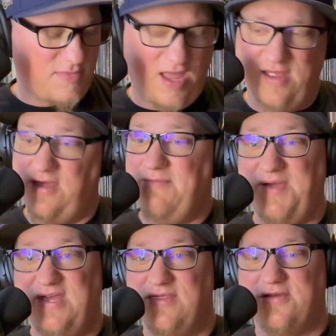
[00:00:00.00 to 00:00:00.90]
I ain't
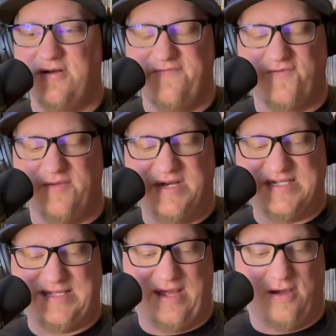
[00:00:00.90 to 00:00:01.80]
paying
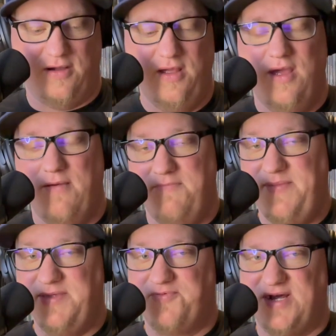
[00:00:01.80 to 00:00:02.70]
$30-40 now.
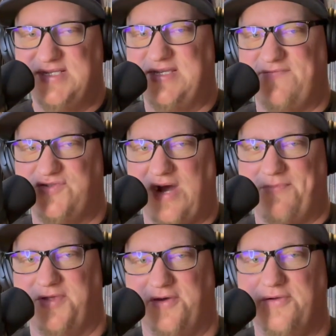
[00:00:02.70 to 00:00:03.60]
Maybe the prices have
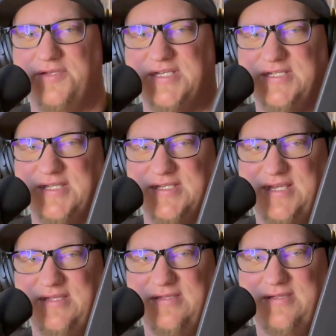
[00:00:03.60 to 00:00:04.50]
dropped though since this
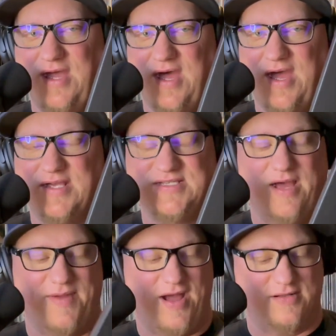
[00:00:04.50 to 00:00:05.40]
has
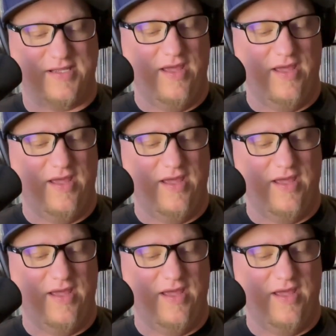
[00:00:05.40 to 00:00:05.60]
come out.